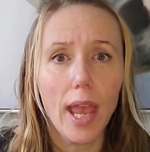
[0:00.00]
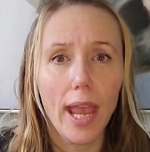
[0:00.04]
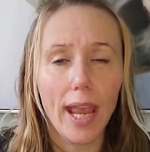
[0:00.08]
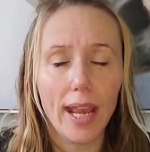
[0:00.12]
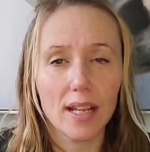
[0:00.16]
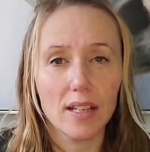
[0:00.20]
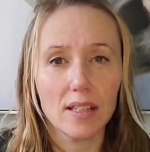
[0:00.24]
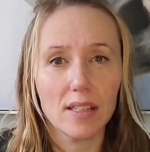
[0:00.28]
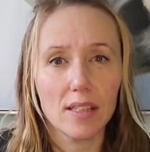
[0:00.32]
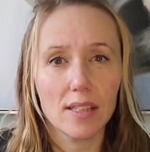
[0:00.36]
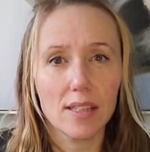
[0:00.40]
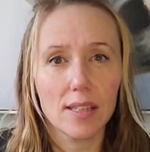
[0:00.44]

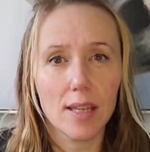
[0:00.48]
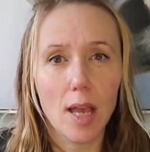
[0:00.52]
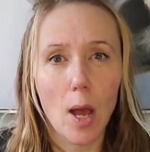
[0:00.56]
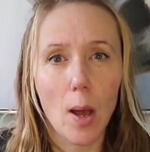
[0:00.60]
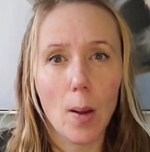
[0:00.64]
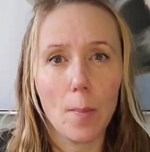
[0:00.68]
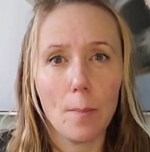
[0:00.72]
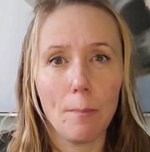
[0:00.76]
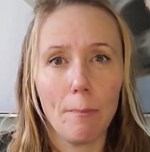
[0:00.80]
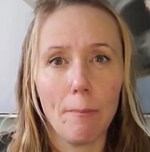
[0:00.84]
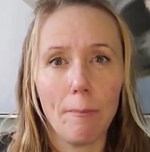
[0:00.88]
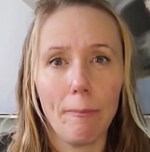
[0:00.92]
in
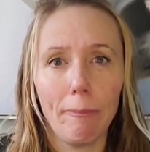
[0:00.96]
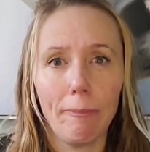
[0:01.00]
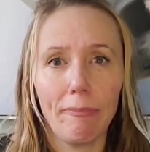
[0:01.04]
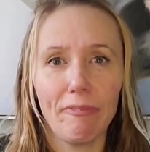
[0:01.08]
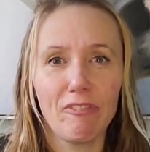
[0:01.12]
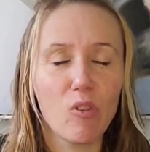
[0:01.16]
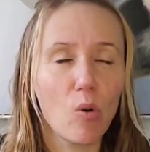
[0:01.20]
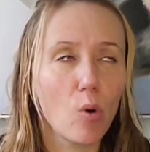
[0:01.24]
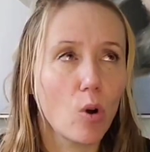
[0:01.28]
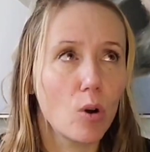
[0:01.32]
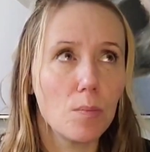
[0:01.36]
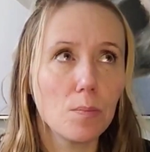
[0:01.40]
some
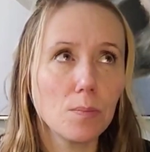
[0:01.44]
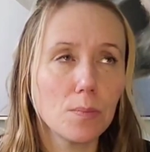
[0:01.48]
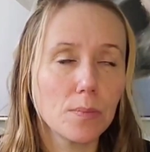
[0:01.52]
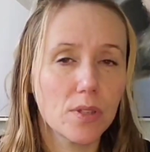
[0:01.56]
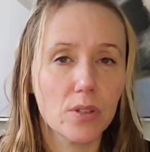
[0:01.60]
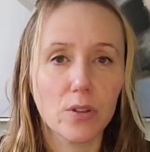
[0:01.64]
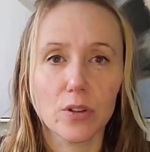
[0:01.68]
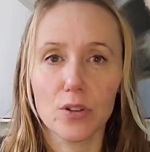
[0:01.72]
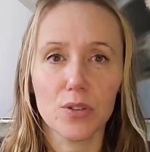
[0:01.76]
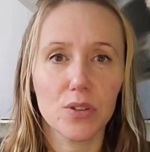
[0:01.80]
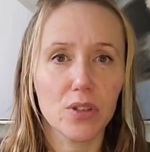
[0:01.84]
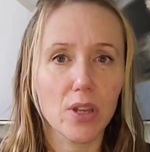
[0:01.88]
forums
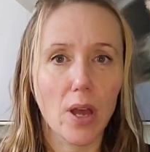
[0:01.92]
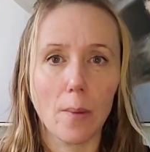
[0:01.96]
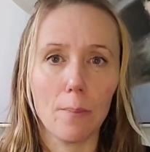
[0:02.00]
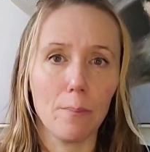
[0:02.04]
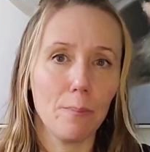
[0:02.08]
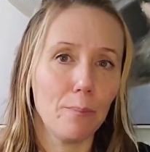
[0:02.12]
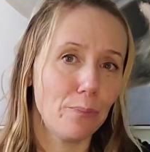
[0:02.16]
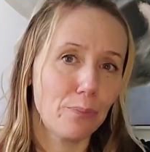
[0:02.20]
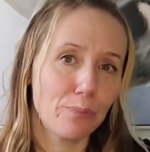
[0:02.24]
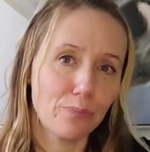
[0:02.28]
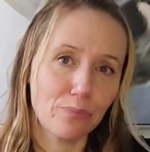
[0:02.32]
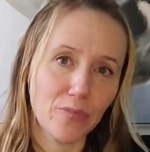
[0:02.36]
or
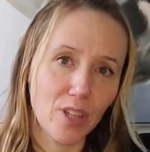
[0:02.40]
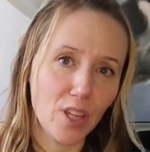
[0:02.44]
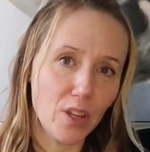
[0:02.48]
some,